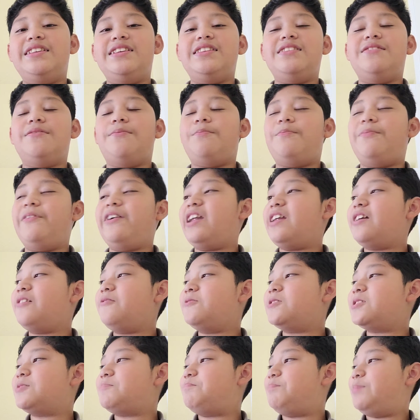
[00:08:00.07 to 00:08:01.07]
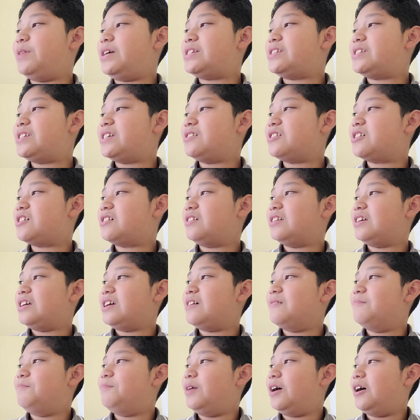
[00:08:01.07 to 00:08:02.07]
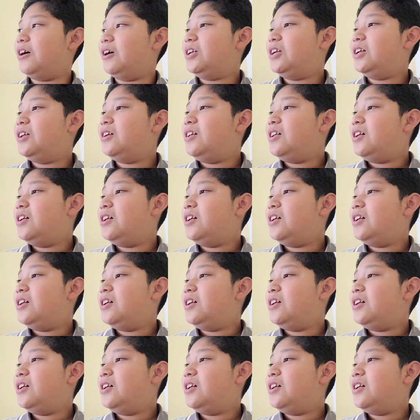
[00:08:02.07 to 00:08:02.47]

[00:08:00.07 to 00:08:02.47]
then the video was basically about